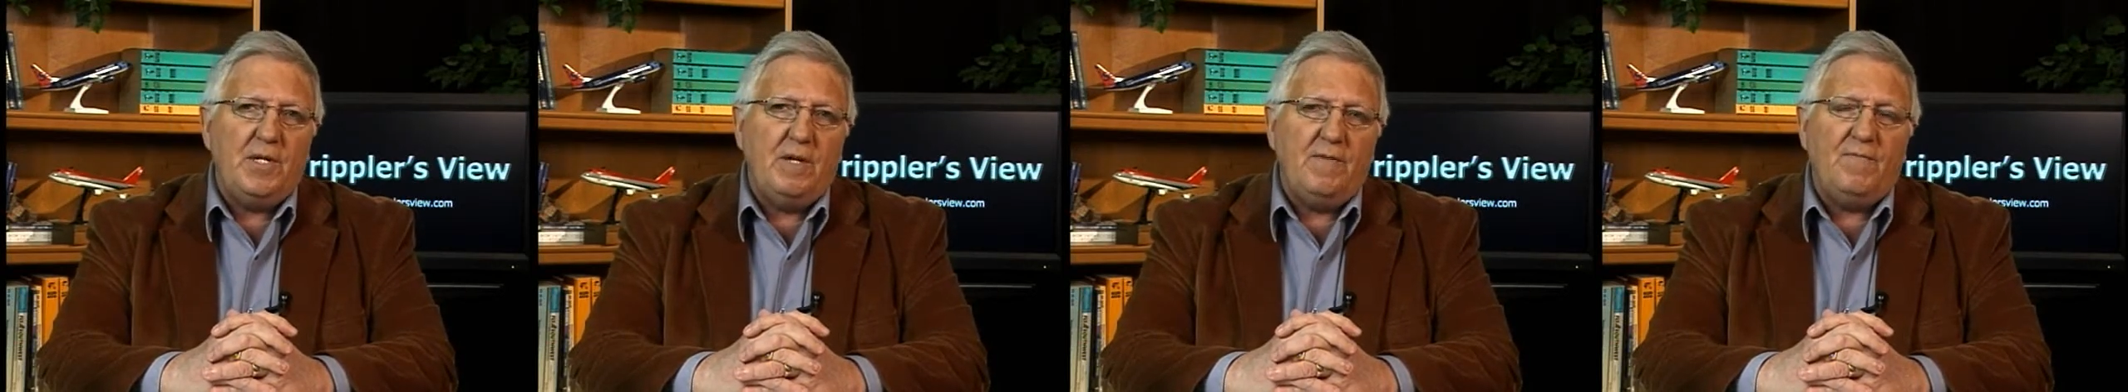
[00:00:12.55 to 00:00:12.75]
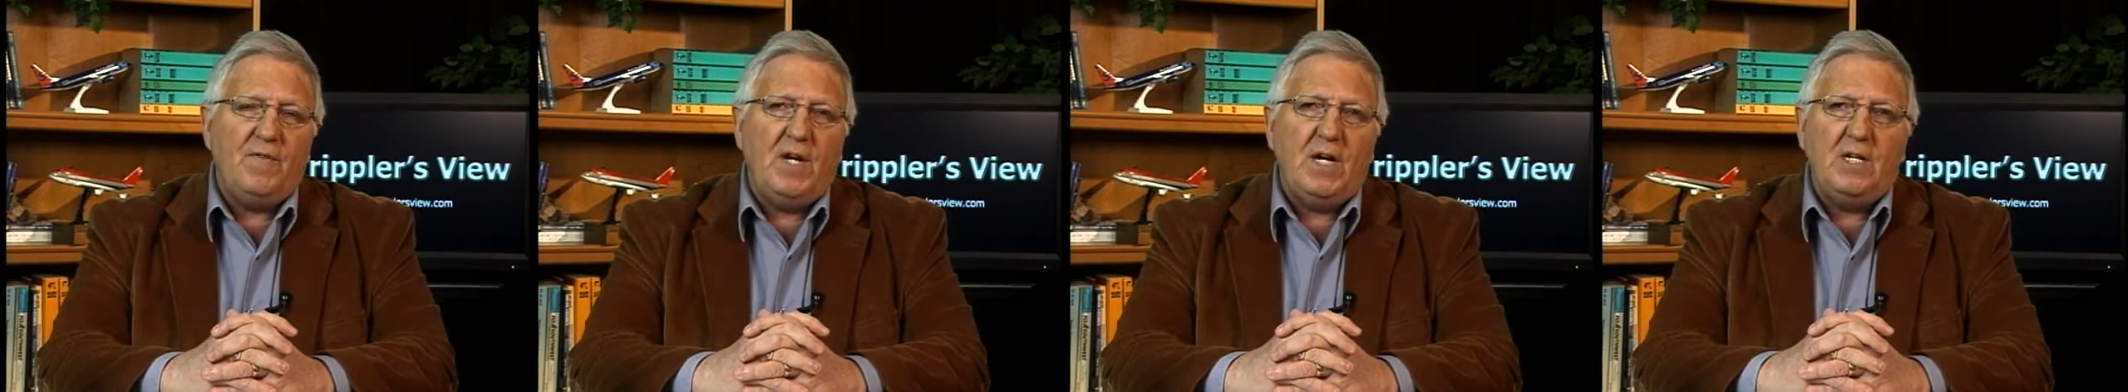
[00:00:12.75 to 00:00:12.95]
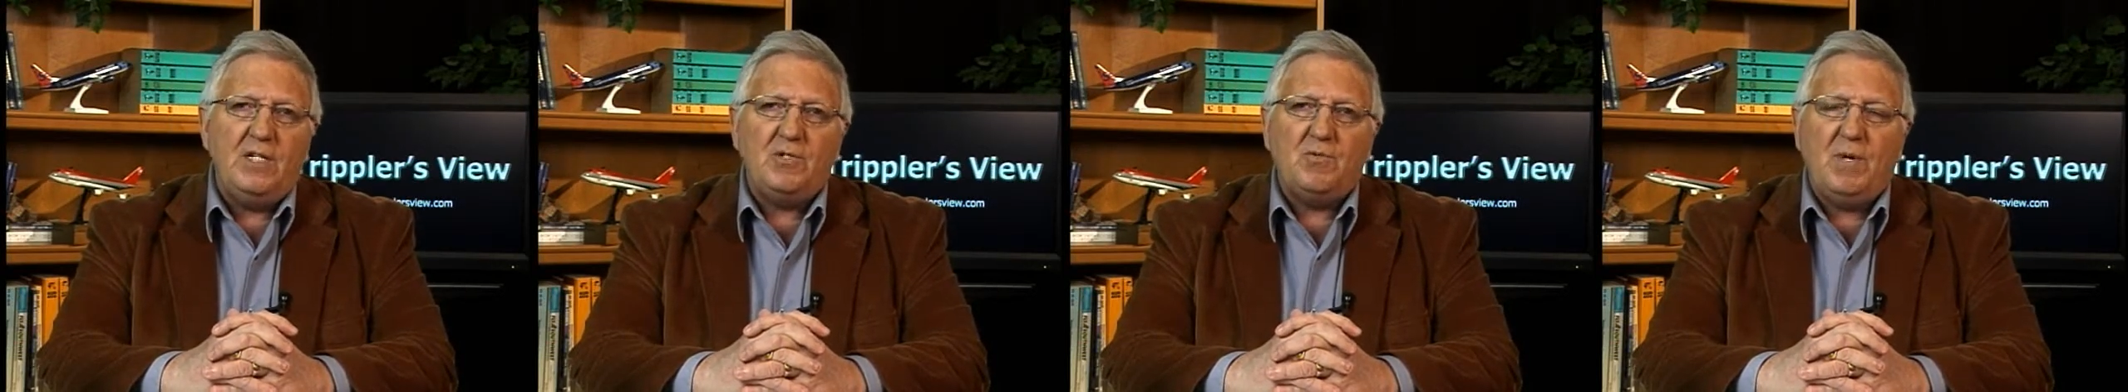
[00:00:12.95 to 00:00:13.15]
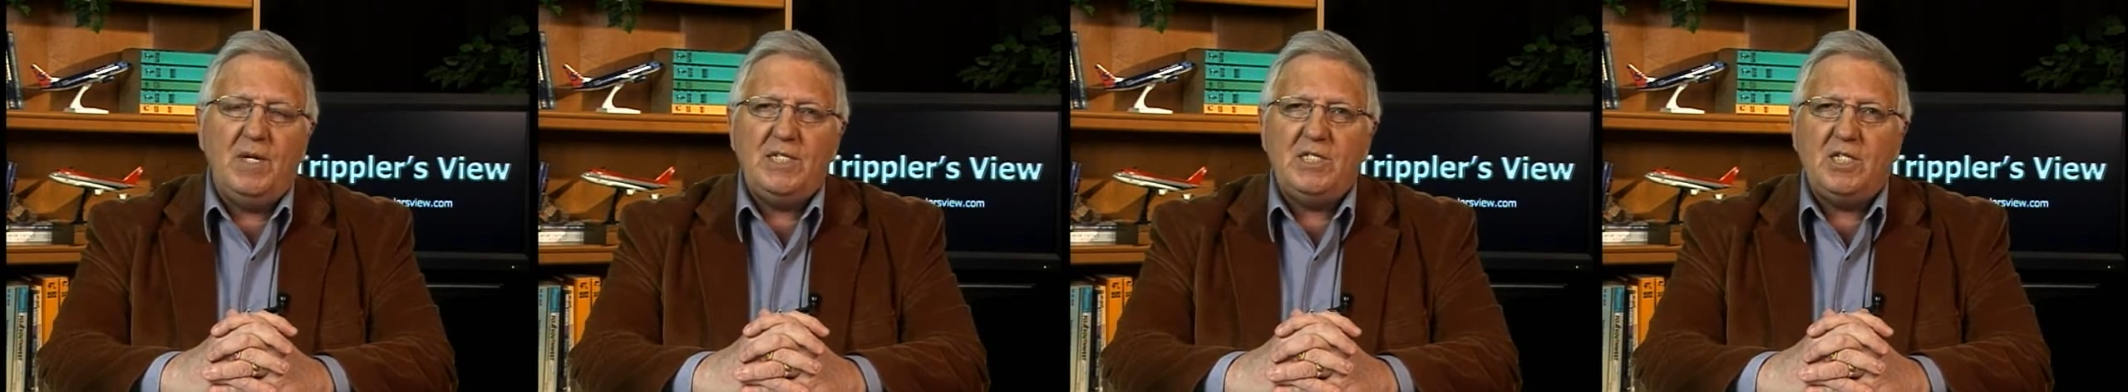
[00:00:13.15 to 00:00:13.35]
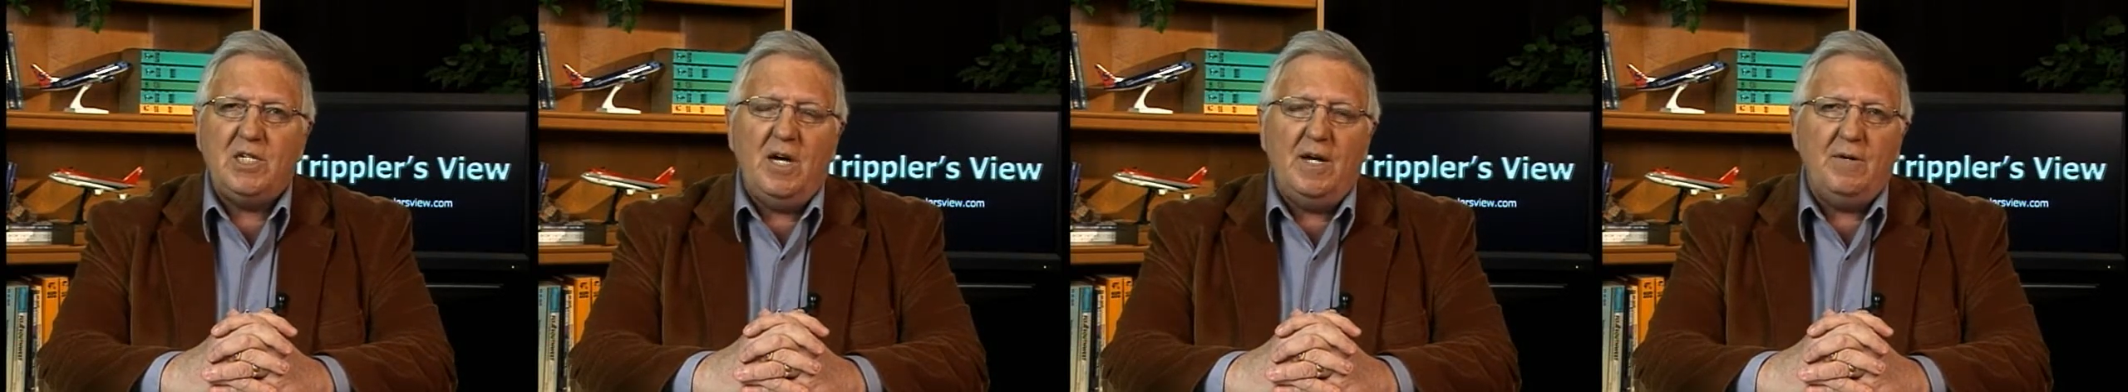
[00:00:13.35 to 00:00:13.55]
that
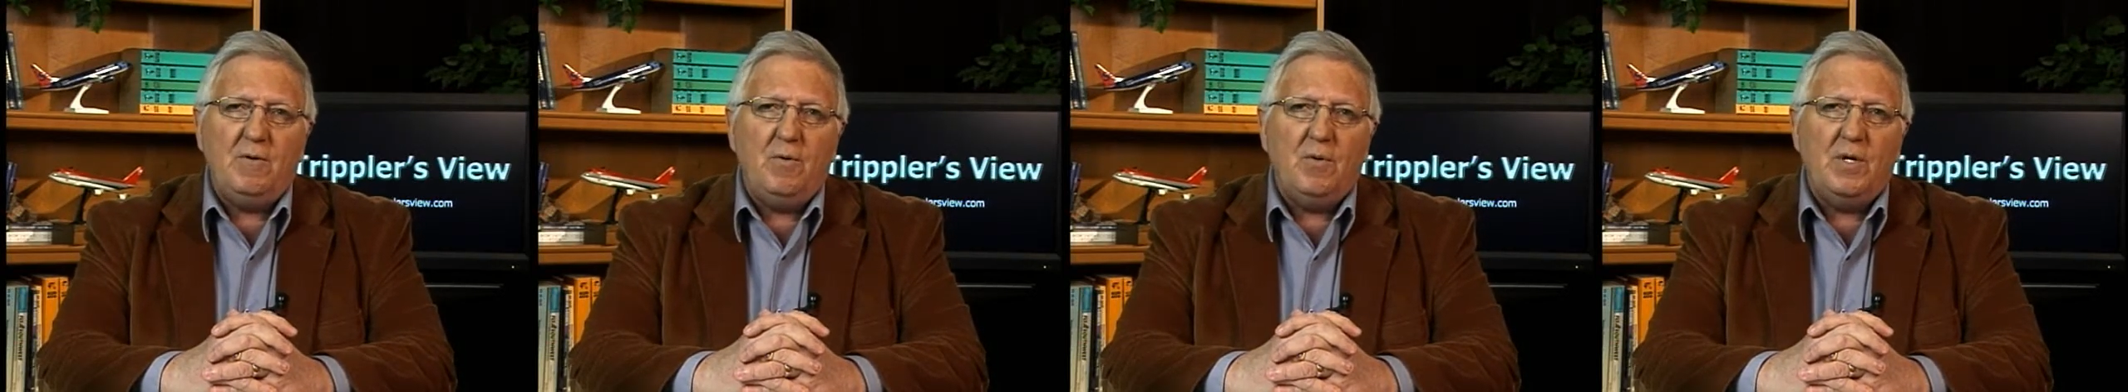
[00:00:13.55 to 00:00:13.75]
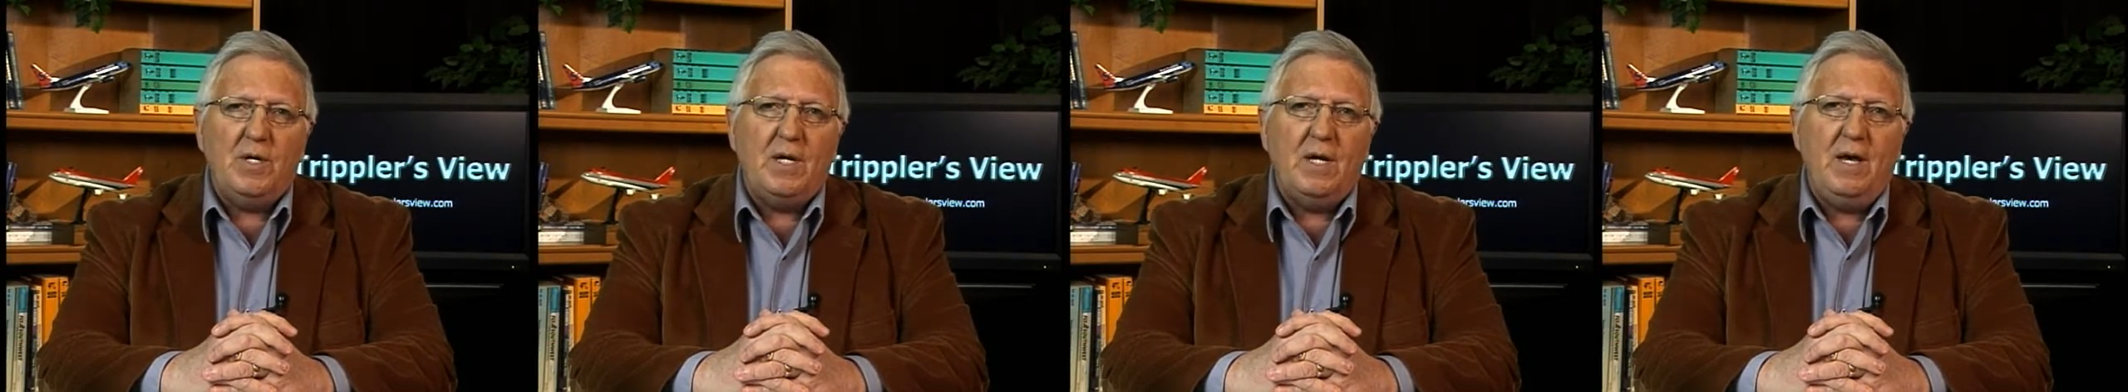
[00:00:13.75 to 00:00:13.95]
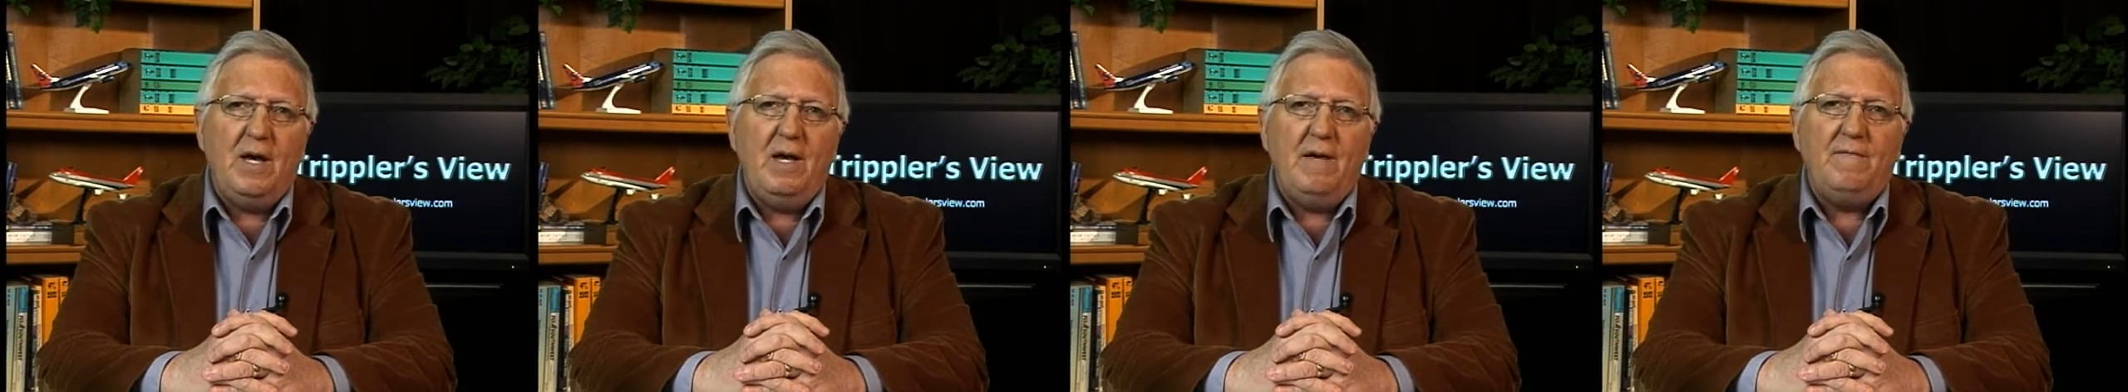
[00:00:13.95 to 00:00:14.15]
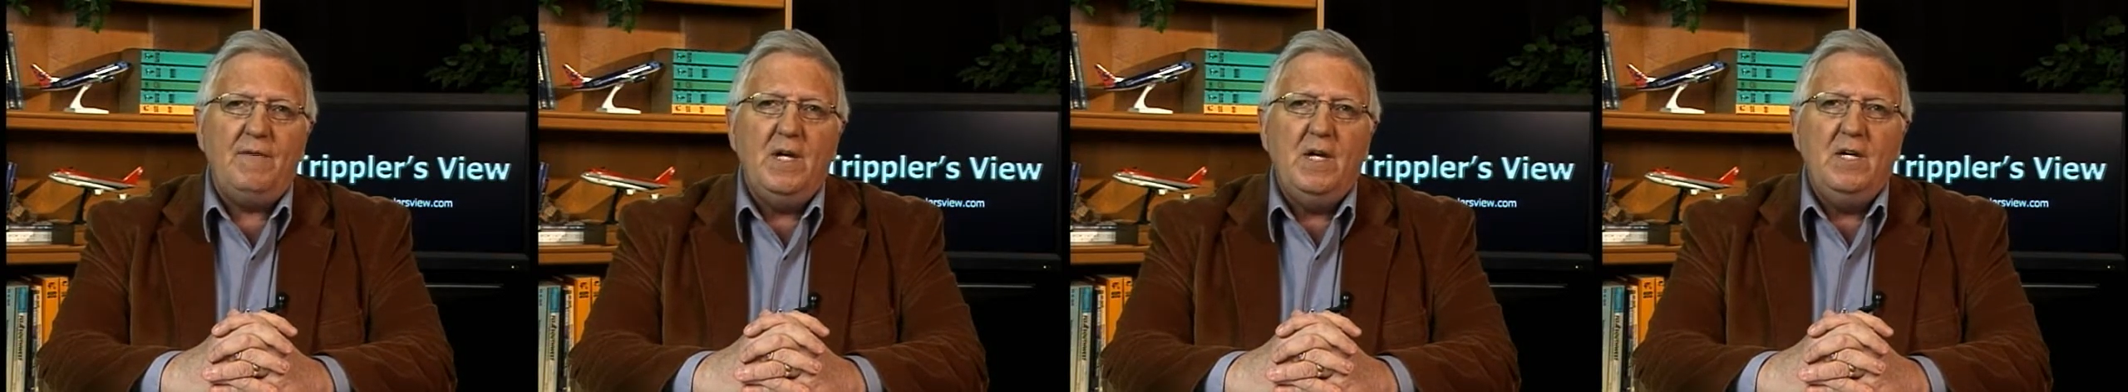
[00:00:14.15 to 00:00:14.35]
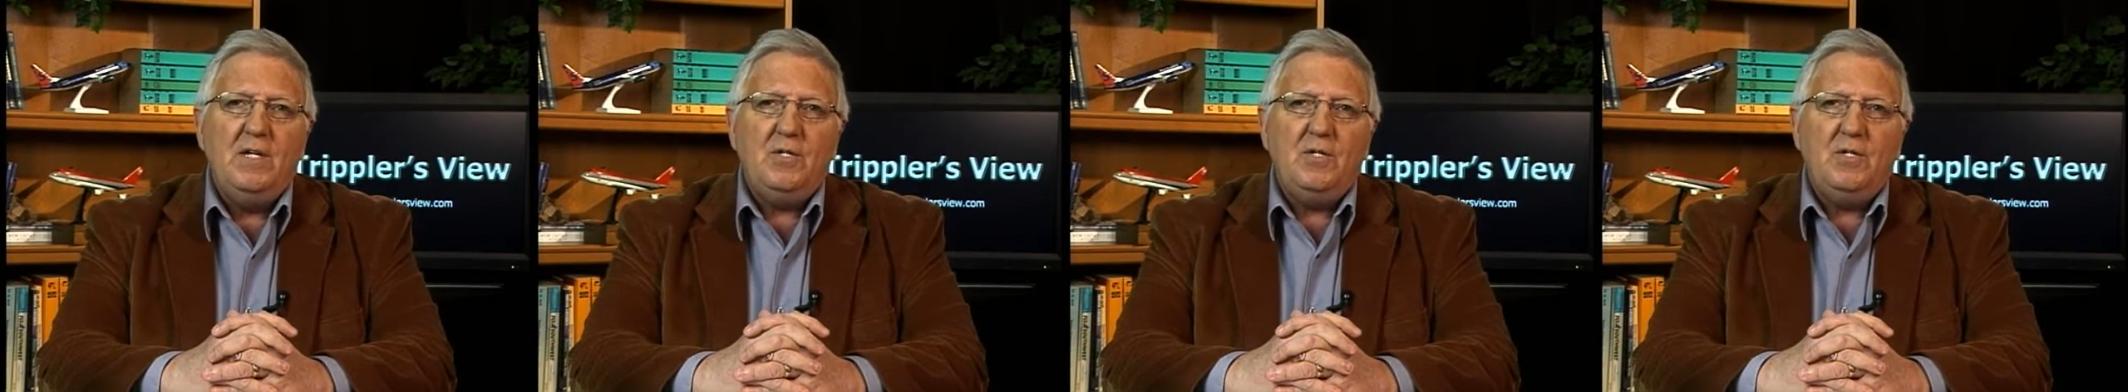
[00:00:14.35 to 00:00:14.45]
FlyersRights.org gave